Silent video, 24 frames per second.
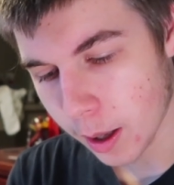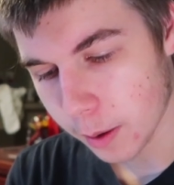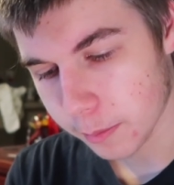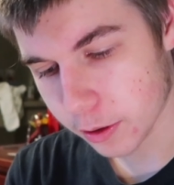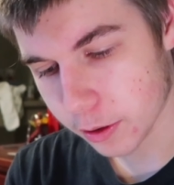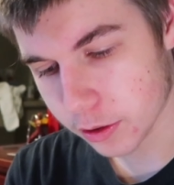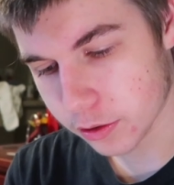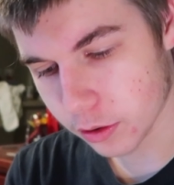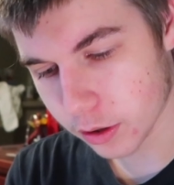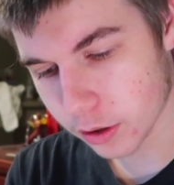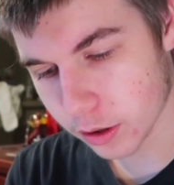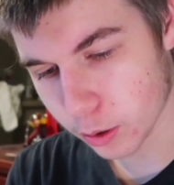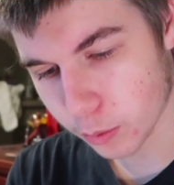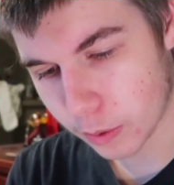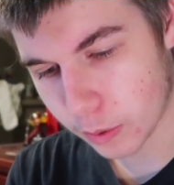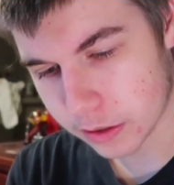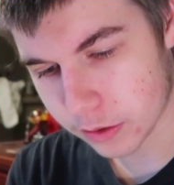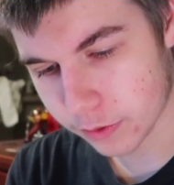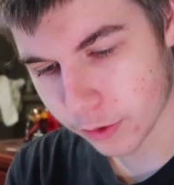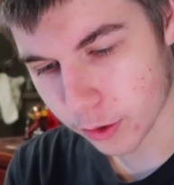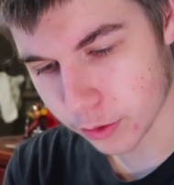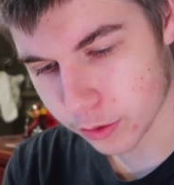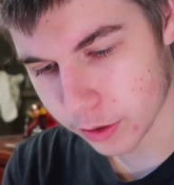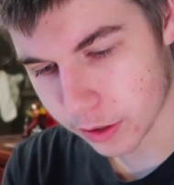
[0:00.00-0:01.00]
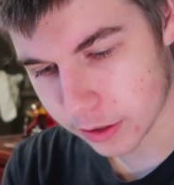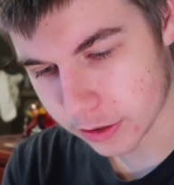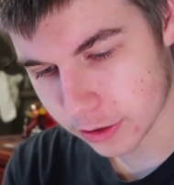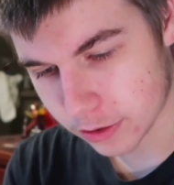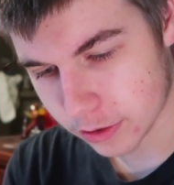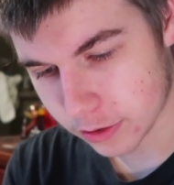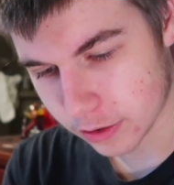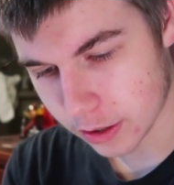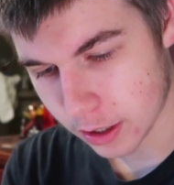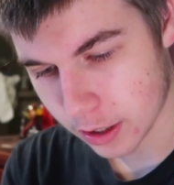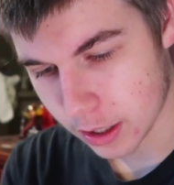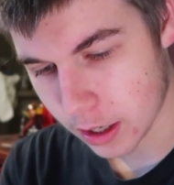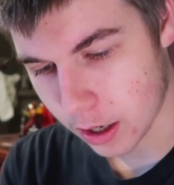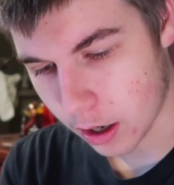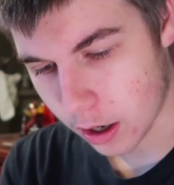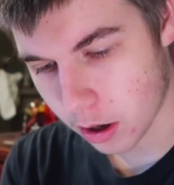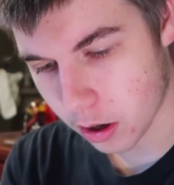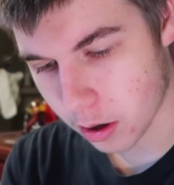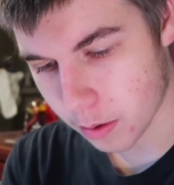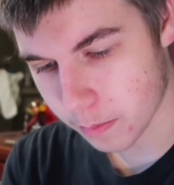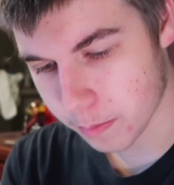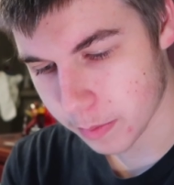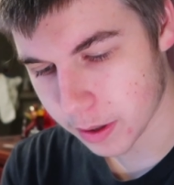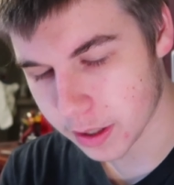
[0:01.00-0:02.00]
But let's look at the rest of your list.
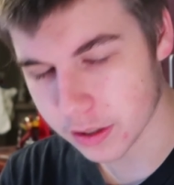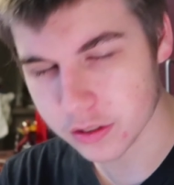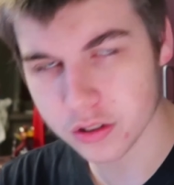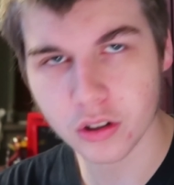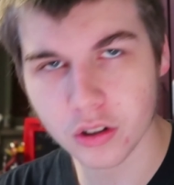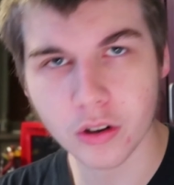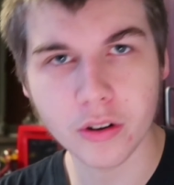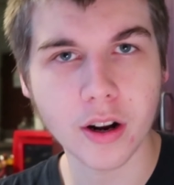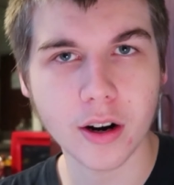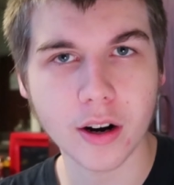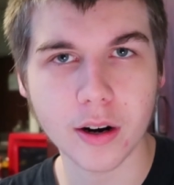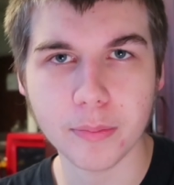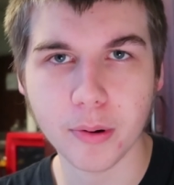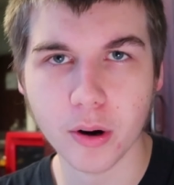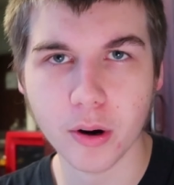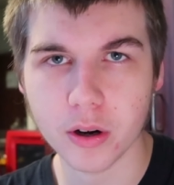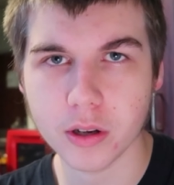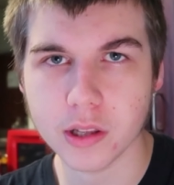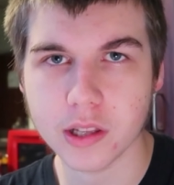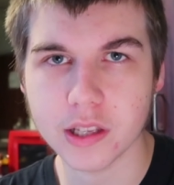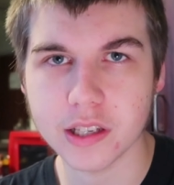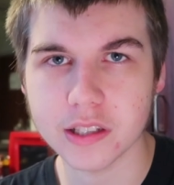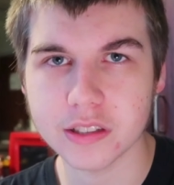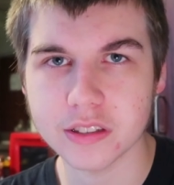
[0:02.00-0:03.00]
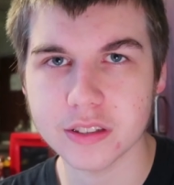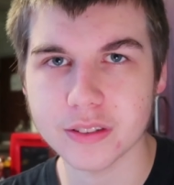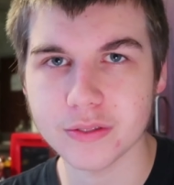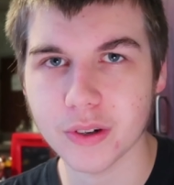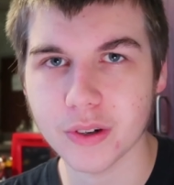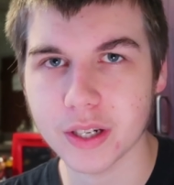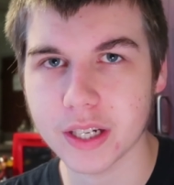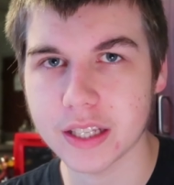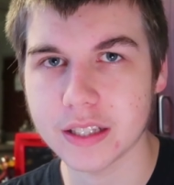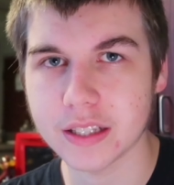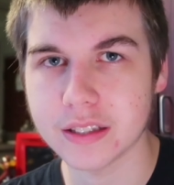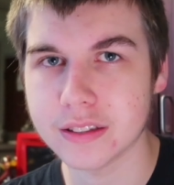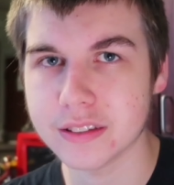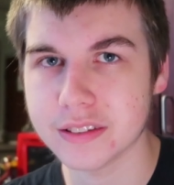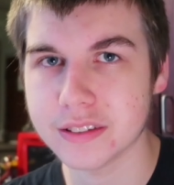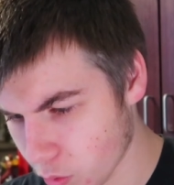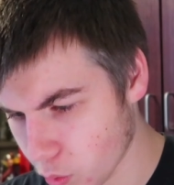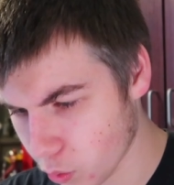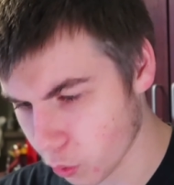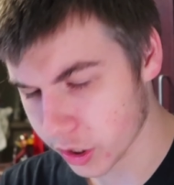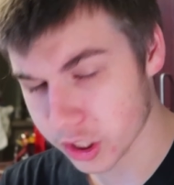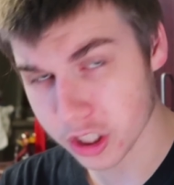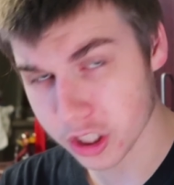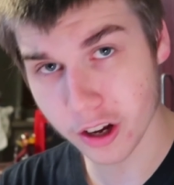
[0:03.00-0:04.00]
Because you're not a part of this
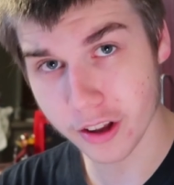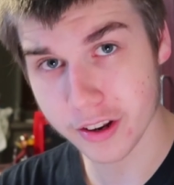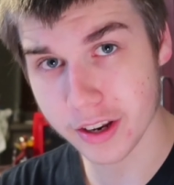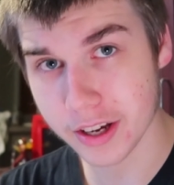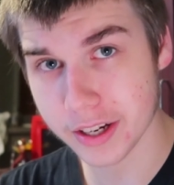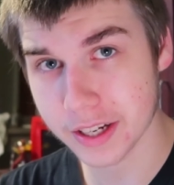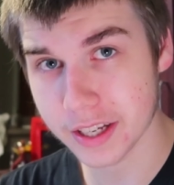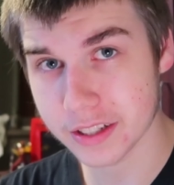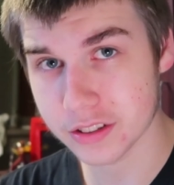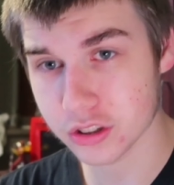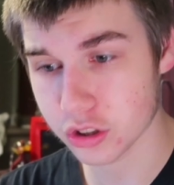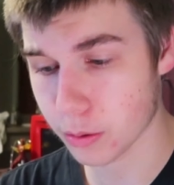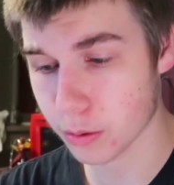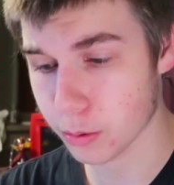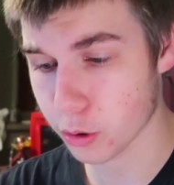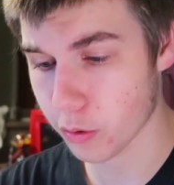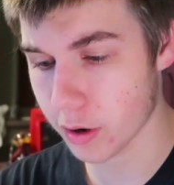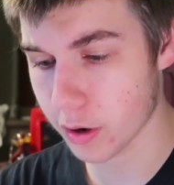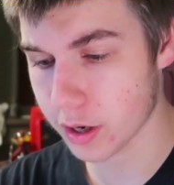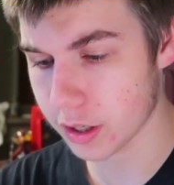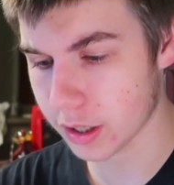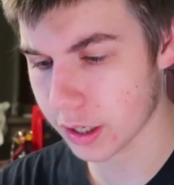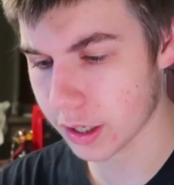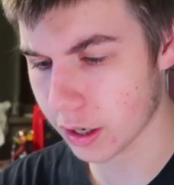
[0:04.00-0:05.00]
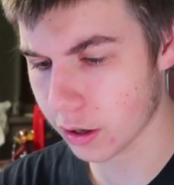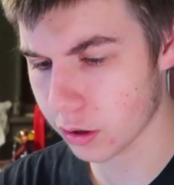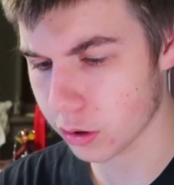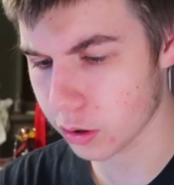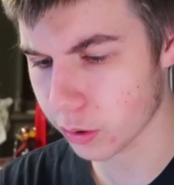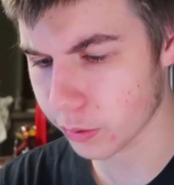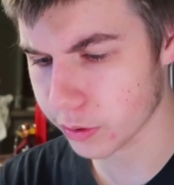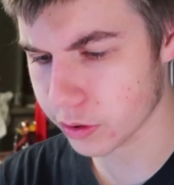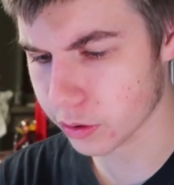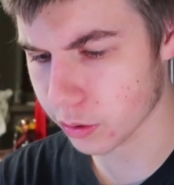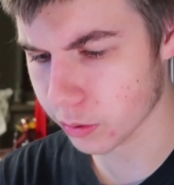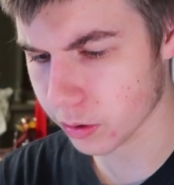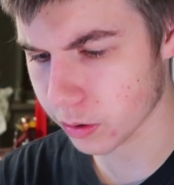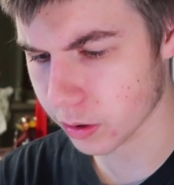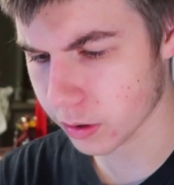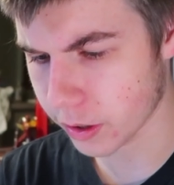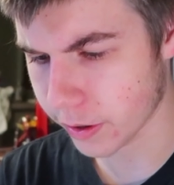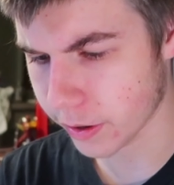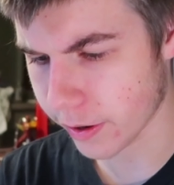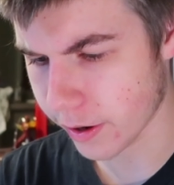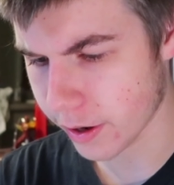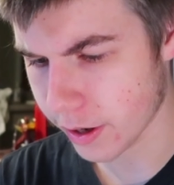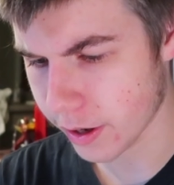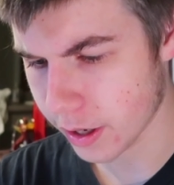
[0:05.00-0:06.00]
freaking witch hunt against Tropical Rain. I don't know what's going on
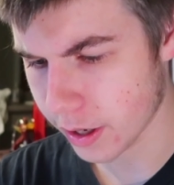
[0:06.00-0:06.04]
here.